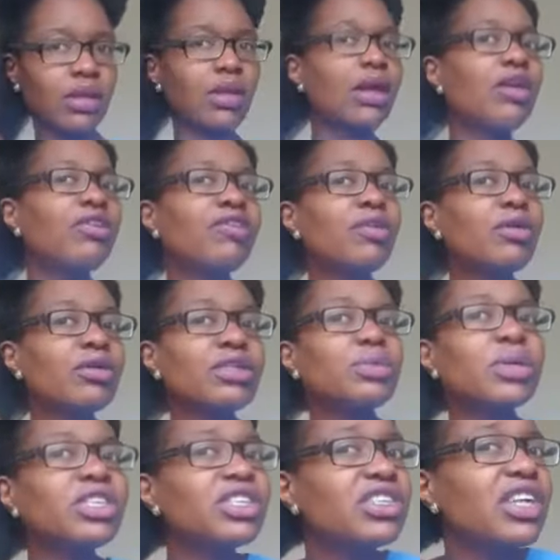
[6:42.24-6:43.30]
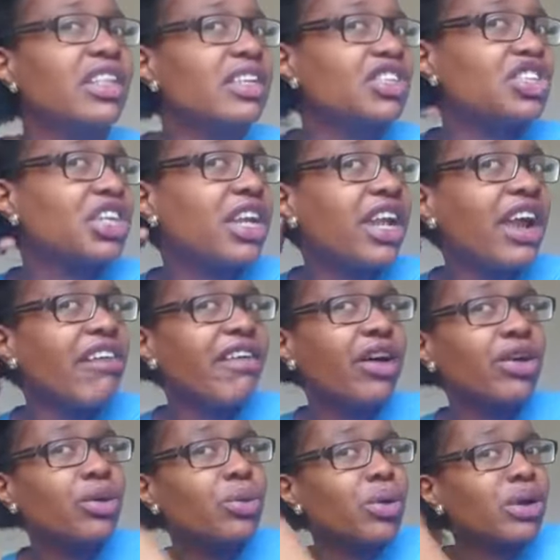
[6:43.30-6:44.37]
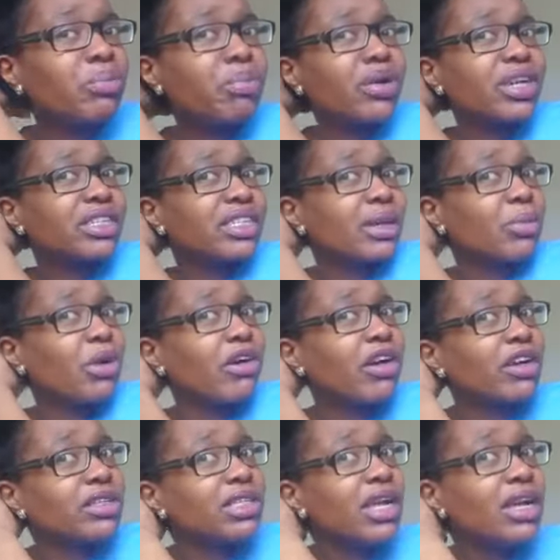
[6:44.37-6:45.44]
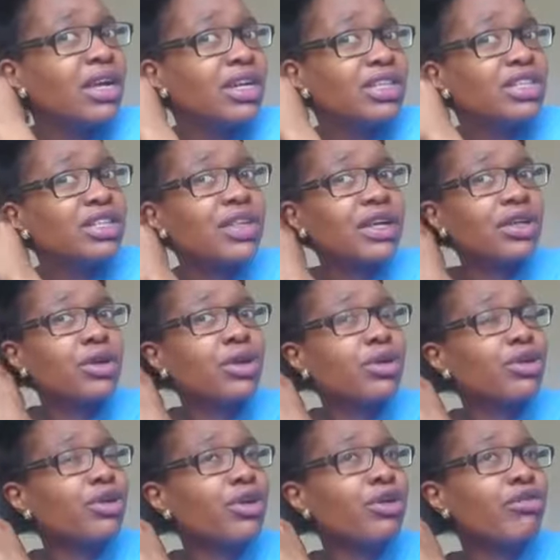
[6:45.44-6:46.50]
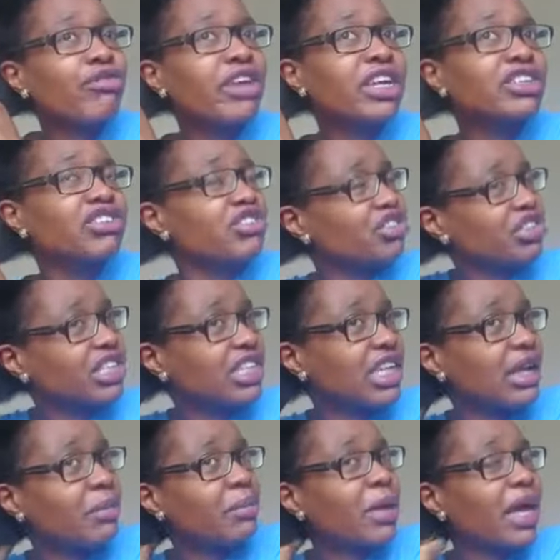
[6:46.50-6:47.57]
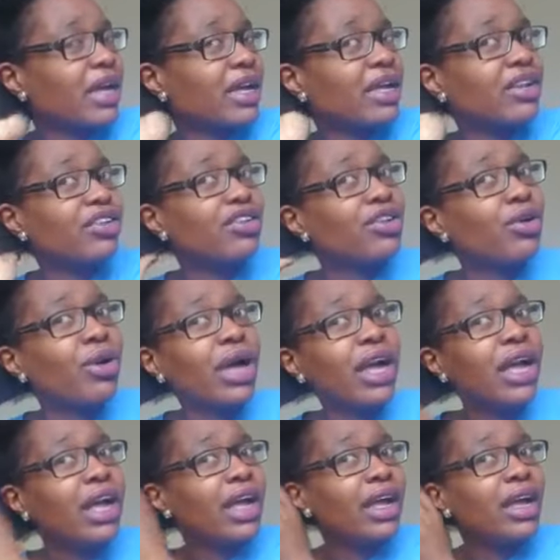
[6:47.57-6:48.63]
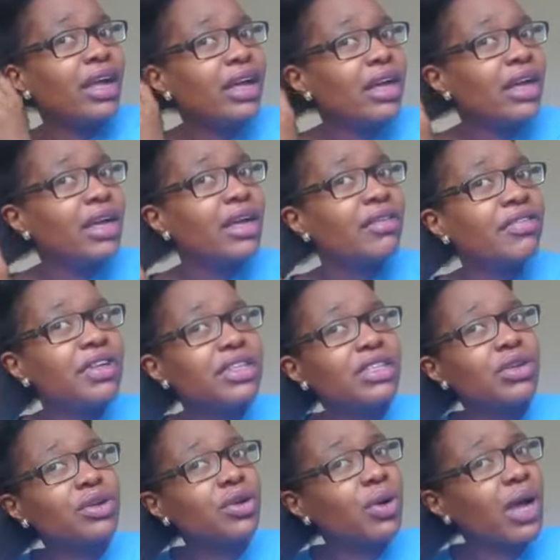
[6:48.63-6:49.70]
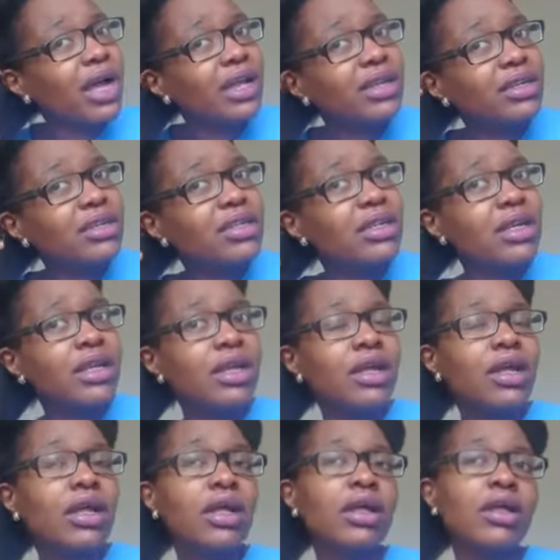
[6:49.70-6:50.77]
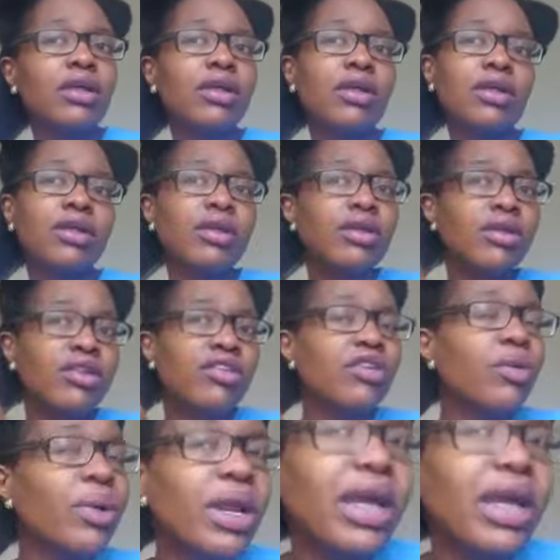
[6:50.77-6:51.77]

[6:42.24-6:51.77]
And of course, once you take the shed hair out, you want to put it somewhere else so that you're not reintroducing it back into your hair if it's on your hands. So when